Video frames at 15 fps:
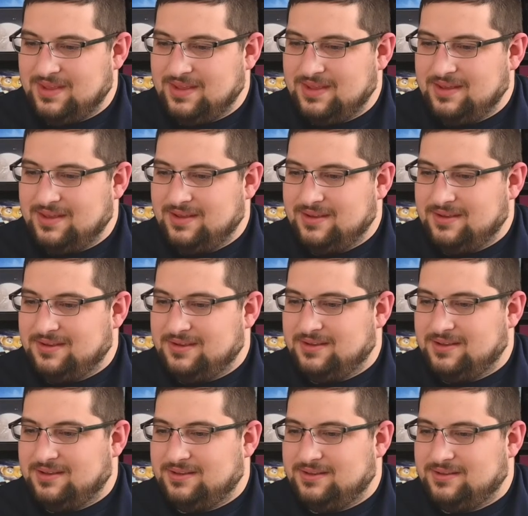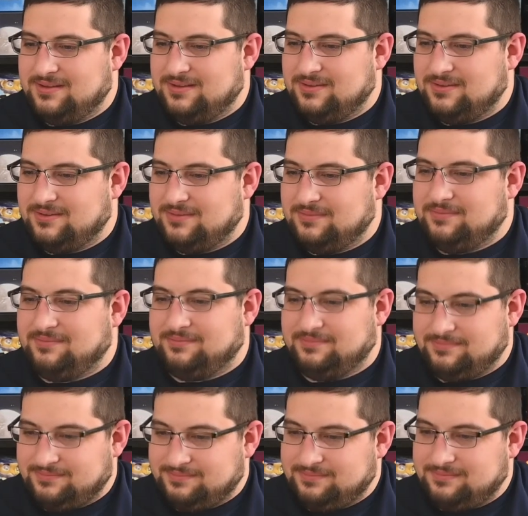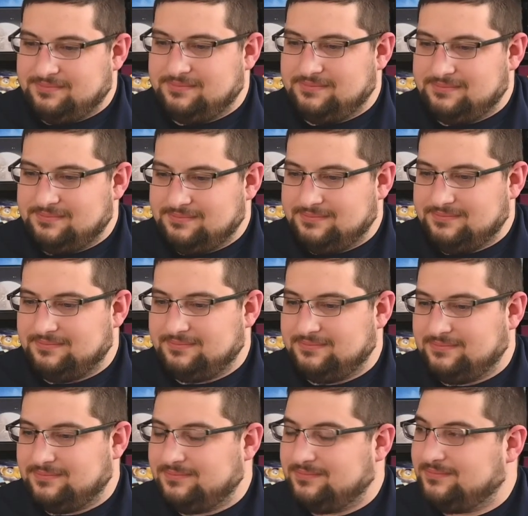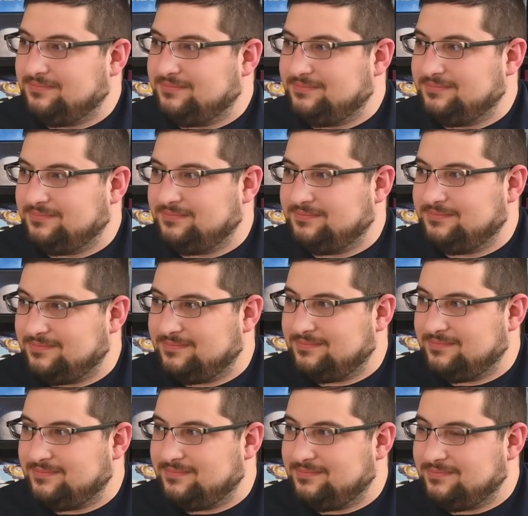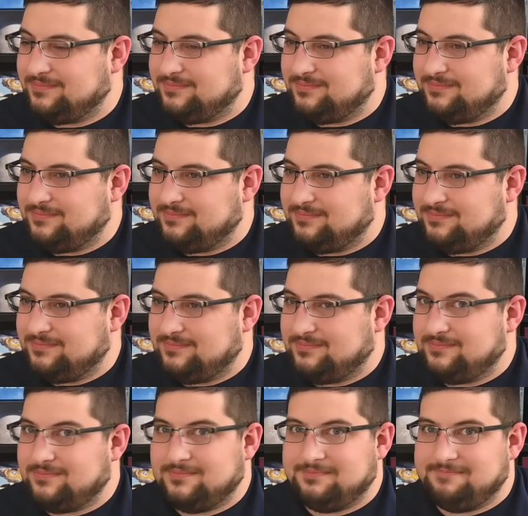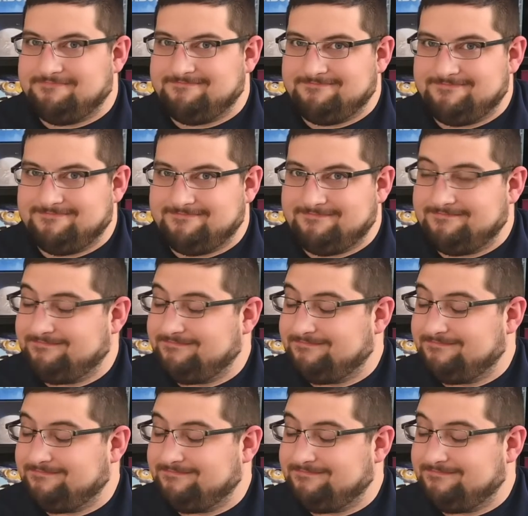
(silent)